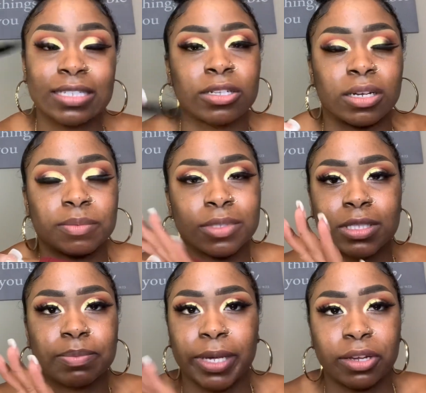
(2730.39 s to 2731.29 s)
It's gonna
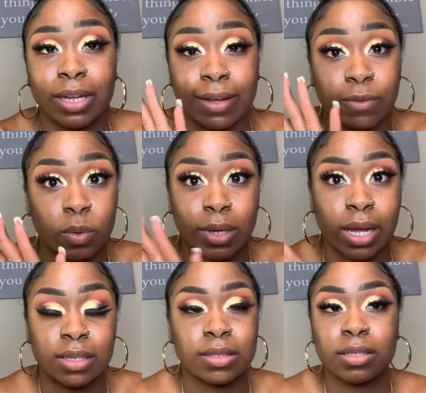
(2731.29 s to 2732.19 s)
just make your life a whole lot
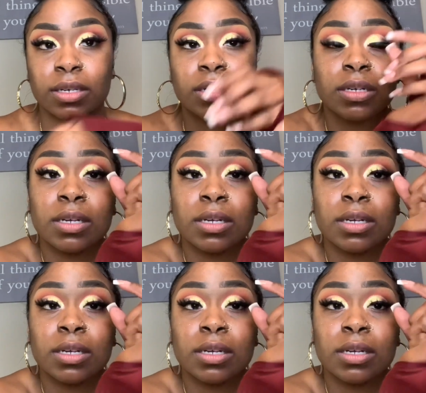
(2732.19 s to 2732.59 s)
easier.